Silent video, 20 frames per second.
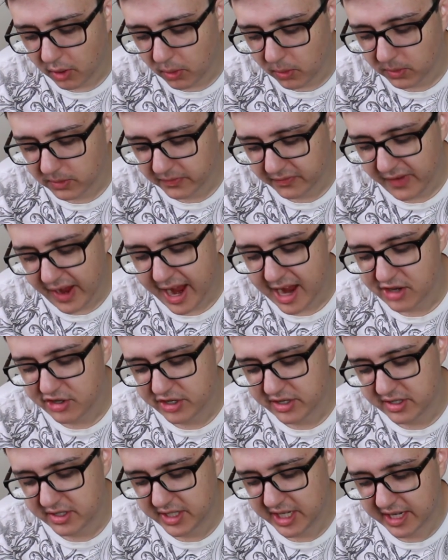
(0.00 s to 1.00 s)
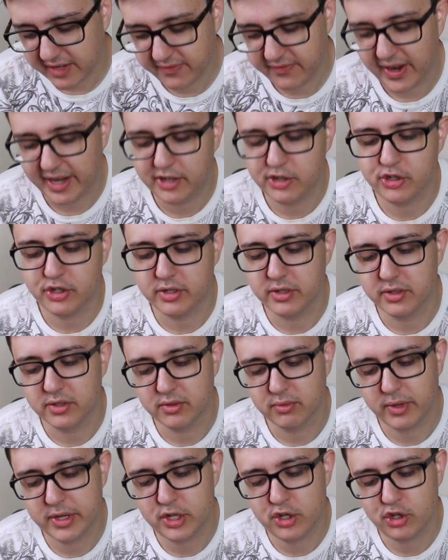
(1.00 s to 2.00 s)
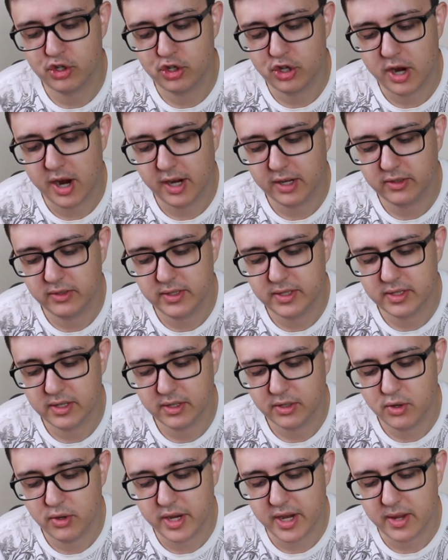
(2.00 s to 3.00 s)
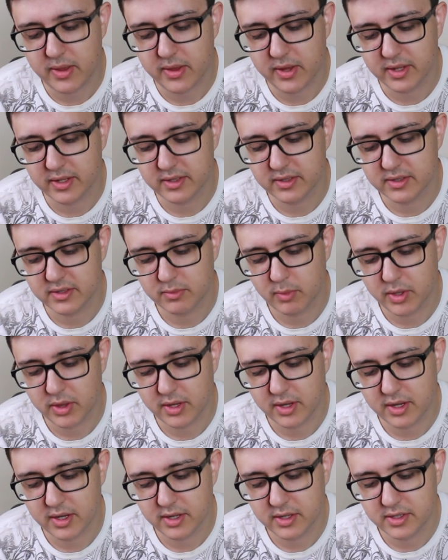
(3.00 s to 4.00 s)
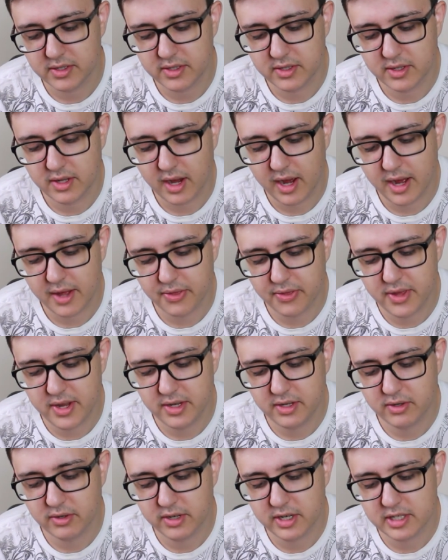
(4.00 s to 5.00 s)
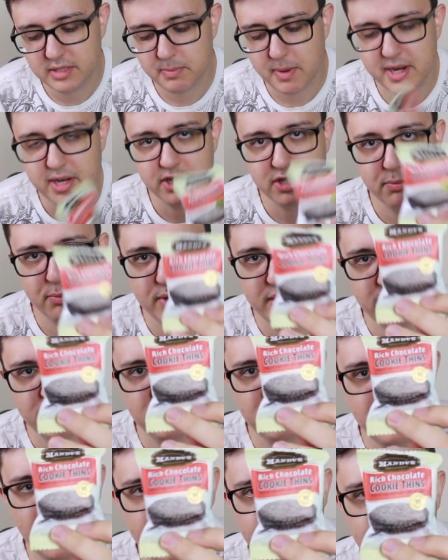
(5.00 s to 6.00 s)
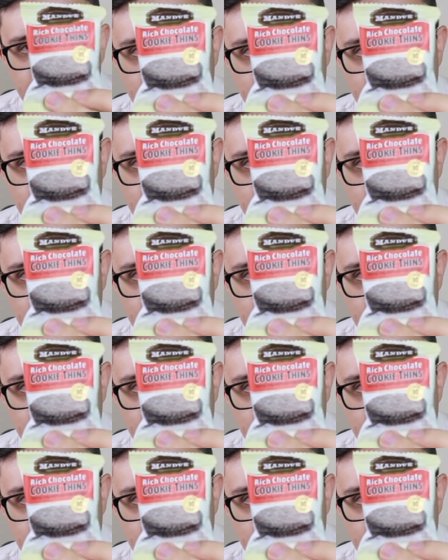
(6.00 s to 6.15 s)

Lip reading: Old Fashioned Confections, rich chocolate cookie thins with a thin crisp and a sprinkle of